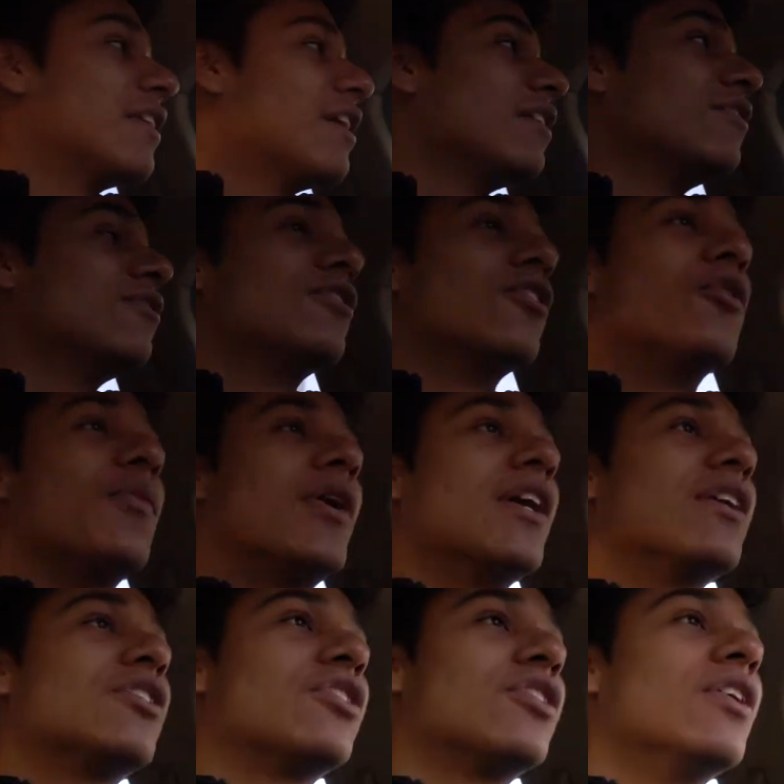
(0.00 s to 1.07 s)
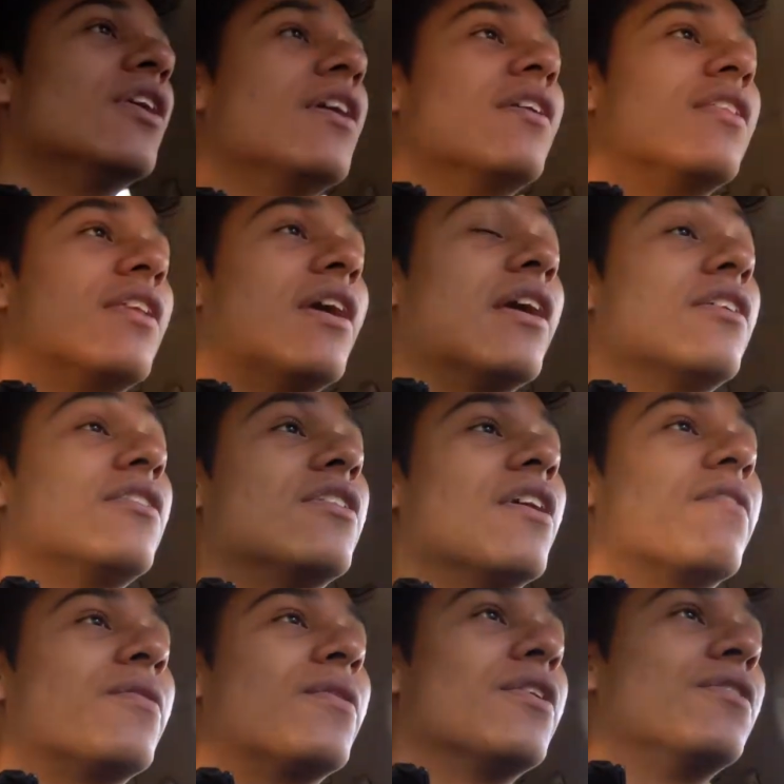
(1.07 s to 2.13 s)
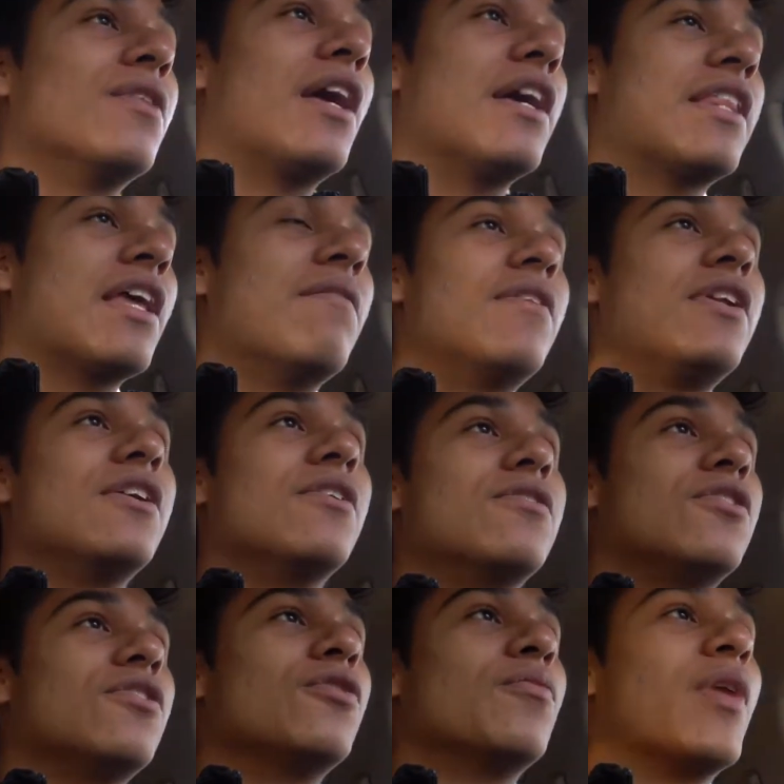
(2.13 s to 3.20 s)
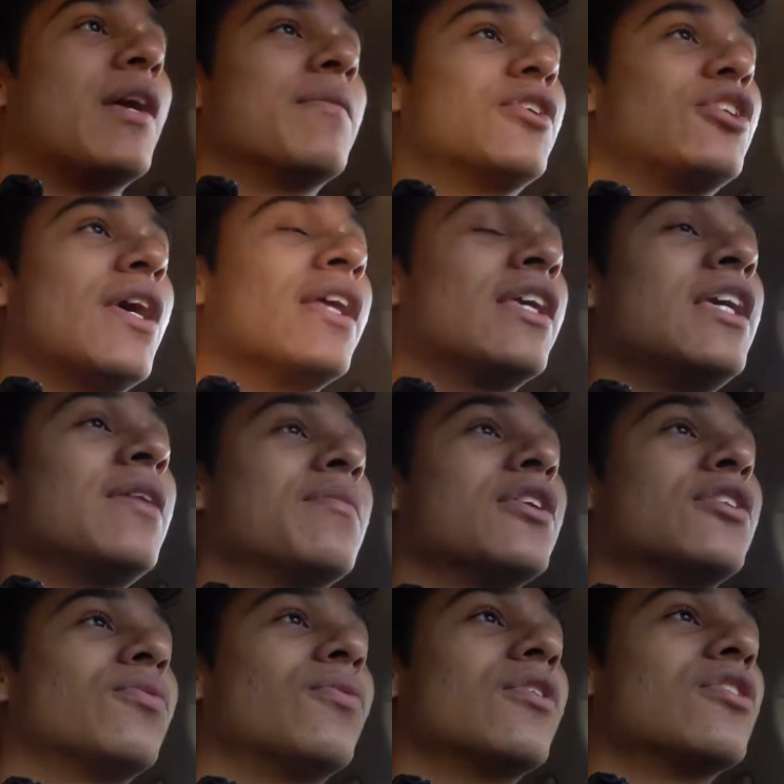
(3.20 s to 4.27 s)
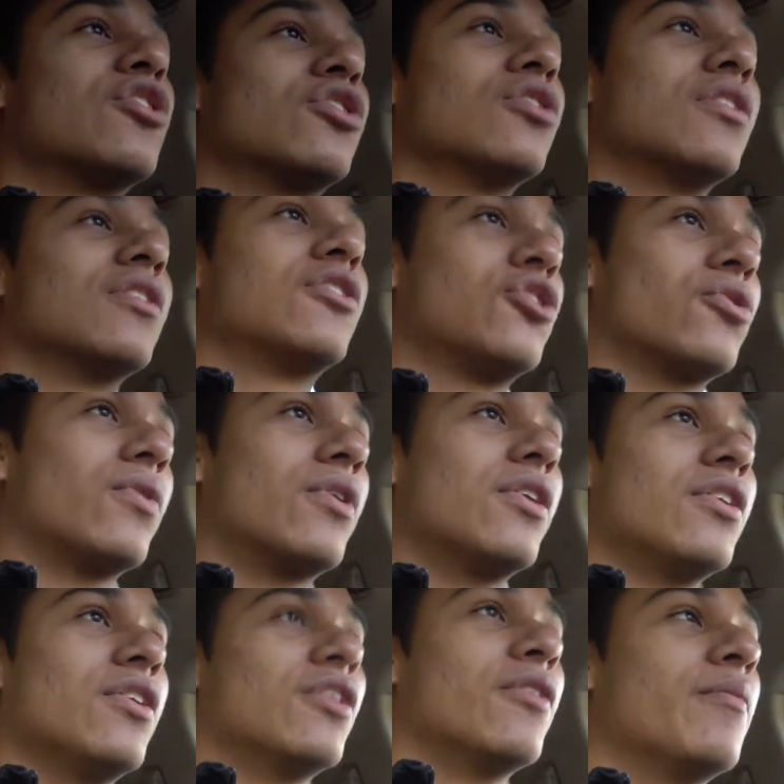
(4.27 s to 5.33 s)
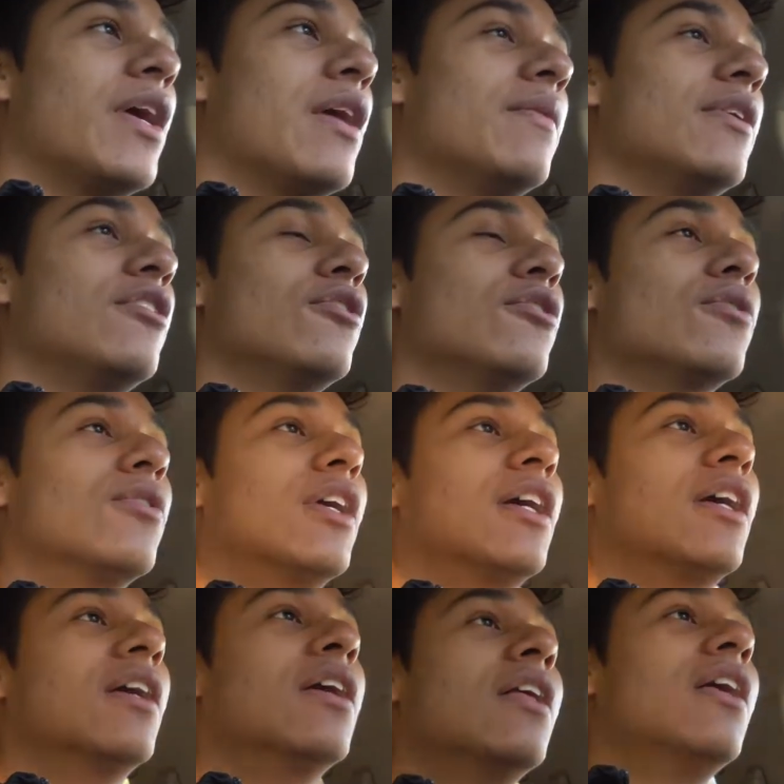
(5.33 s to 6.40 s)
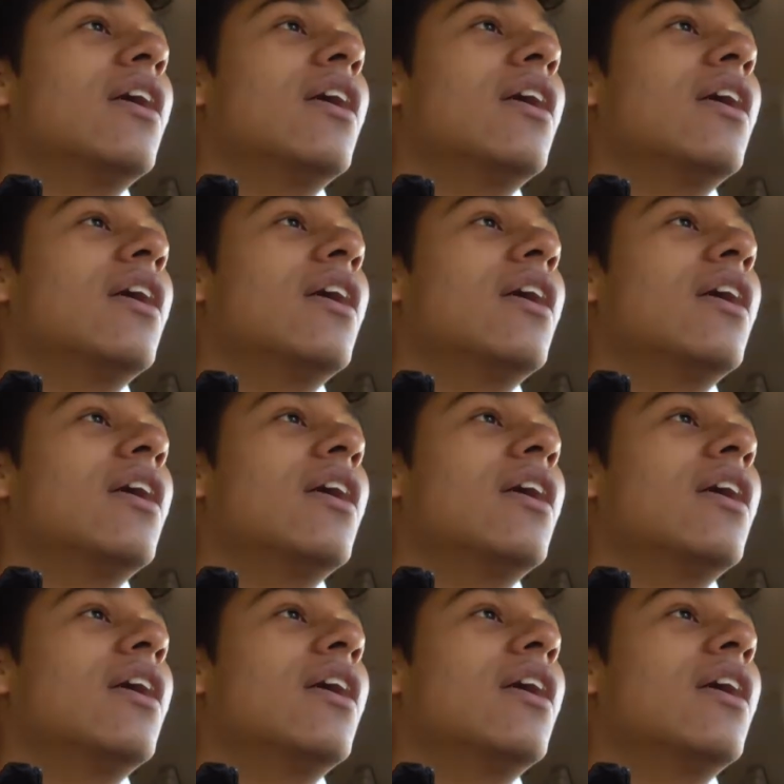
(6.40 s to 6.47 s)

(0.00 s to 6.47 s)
Thank you so much thank you to everyone who liked that video too but i'm gonna try to keep this one sh short you know maybe do uh,